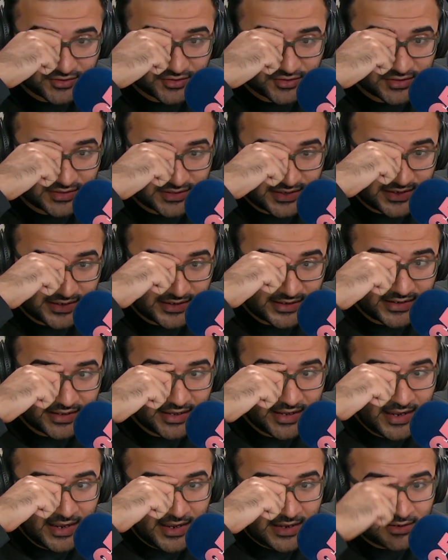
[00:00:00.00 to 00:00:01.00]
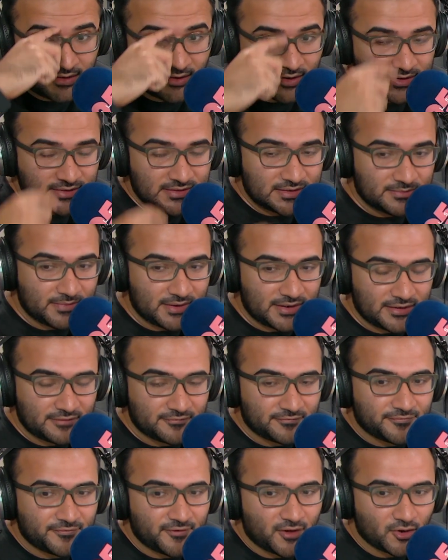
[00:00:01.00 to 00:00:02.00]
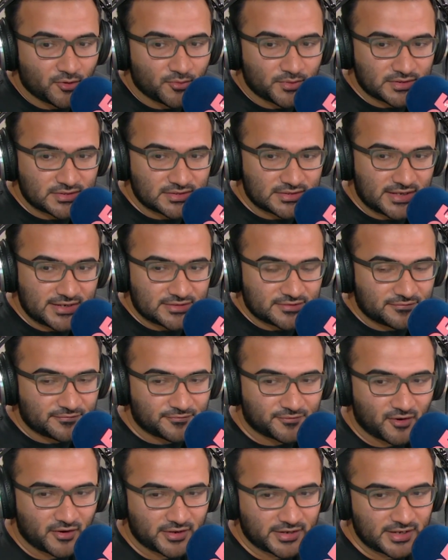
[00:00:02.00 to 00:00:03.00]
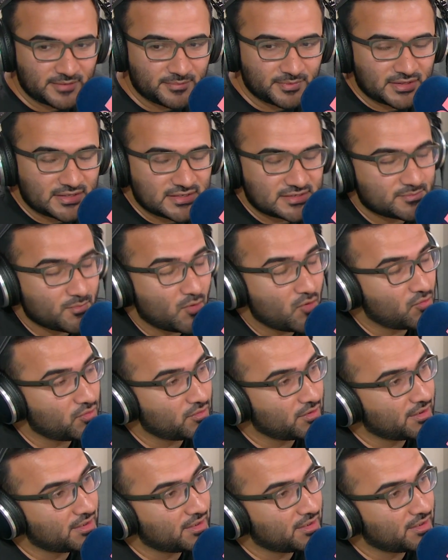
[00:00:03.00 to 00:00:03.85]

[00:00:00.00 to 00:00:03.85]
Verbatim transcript: to his nearly 90 million followers later Friday. But there's more